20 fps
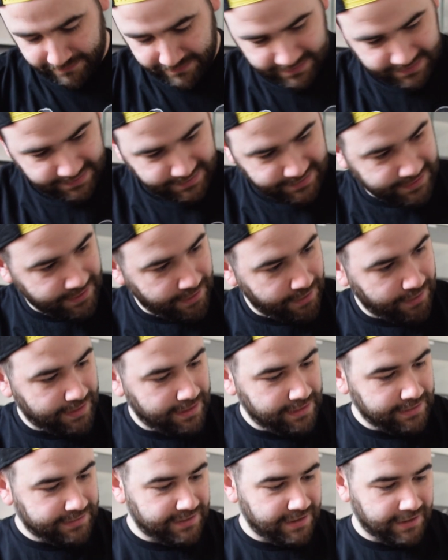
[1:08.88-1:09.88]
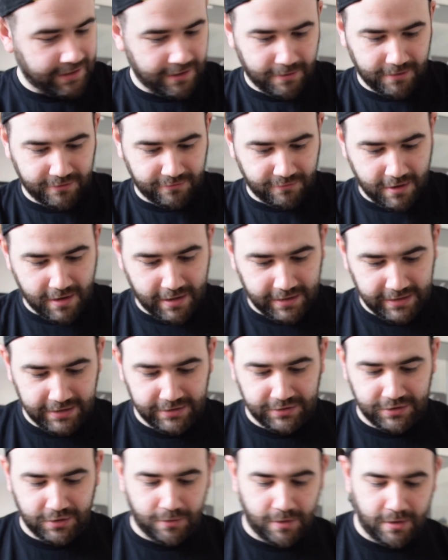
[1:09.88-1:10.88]
So it looks like I was right, you
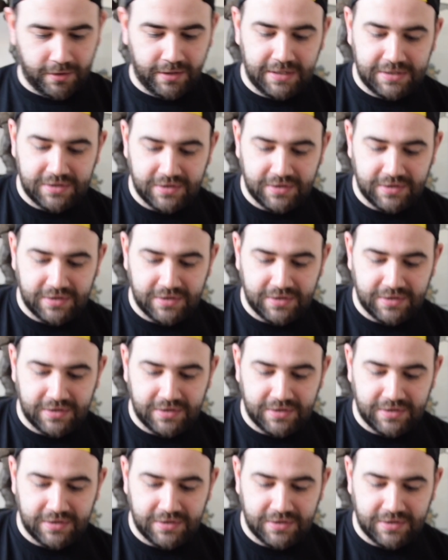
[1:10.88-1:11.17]
do only